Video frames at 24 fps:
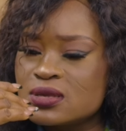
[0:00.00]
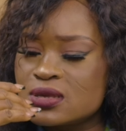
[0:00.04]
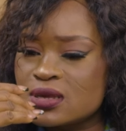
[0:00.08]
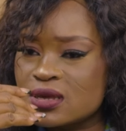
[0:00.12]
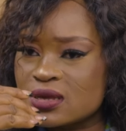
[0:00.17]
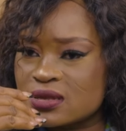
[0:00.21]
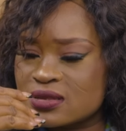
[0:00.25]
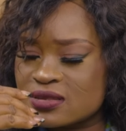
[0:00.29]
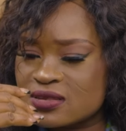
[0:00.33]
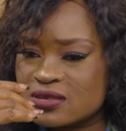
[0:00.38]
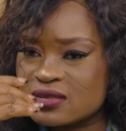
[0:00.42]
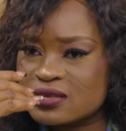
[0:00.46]

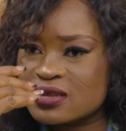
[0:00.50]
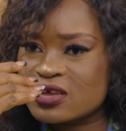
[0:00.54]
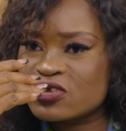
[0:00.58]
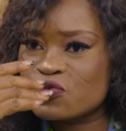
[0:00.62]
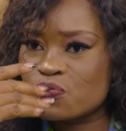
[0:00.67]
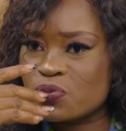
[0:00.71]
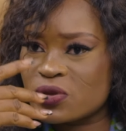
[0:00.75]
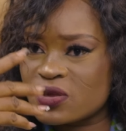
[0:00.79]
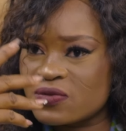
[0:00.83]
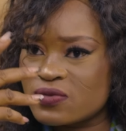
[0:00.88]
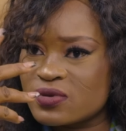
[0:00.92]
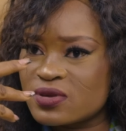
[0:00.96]
Yes,
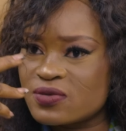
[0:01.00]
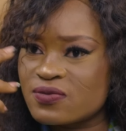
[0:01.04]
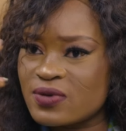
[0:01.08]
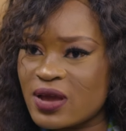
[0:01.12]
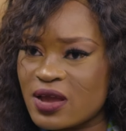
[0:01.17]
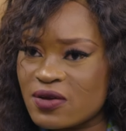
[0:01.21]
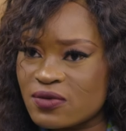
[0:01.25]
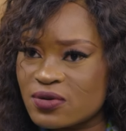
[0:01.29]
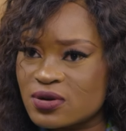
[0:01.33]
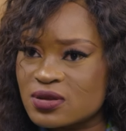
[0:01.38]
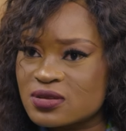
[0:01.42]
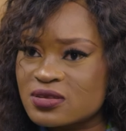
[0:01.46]
HPV
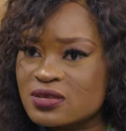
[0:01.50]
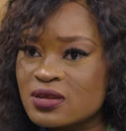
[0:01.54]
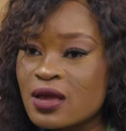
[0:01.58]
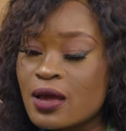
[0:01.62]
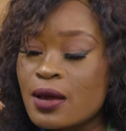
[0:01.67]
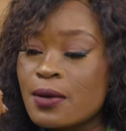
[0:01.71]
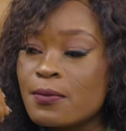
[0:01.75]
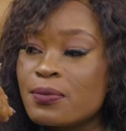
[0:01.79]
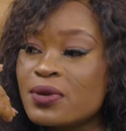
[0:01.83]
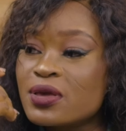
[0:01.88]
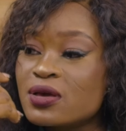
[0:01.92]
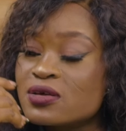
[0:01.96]
virus
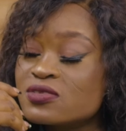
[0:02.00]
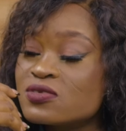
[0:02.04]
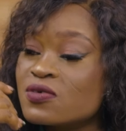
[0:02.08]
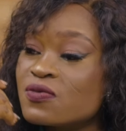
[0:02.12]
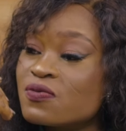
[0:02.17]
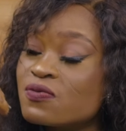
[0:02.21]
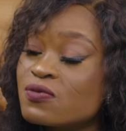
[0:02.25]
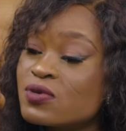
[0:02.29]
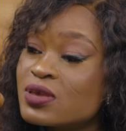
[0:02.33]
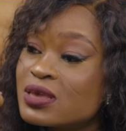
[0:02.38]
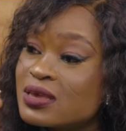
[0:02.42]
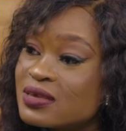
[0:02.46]
because
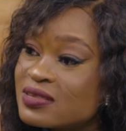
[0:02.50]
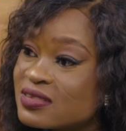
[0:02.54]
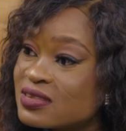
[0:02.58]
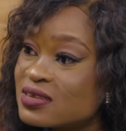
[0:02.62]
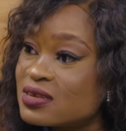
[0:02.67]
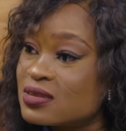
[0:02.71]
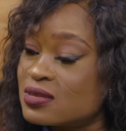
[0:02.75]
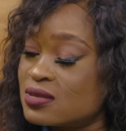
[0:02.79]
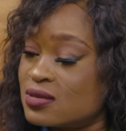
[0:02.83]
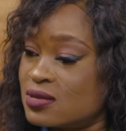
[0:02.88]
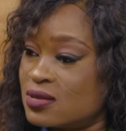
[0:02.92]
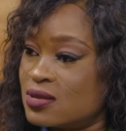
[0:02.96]
of
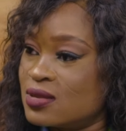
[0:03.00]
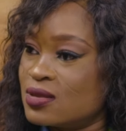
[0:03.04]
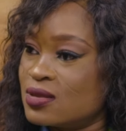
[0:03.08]
kissing.